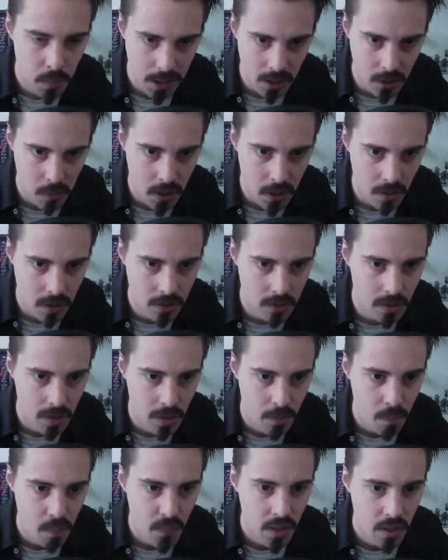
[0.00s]
but let's be honest,
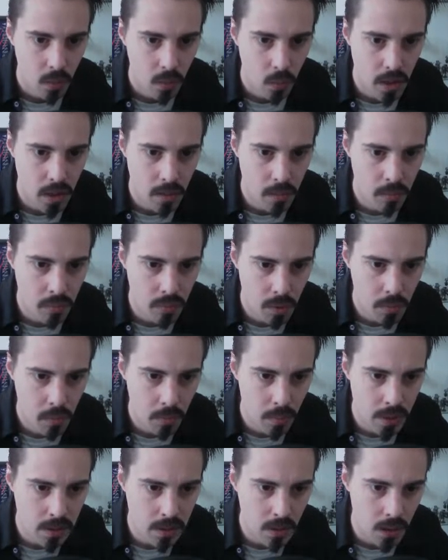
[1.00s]
we're
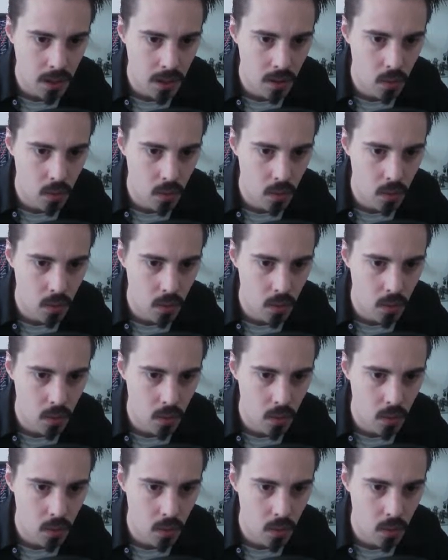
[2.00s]
probably doing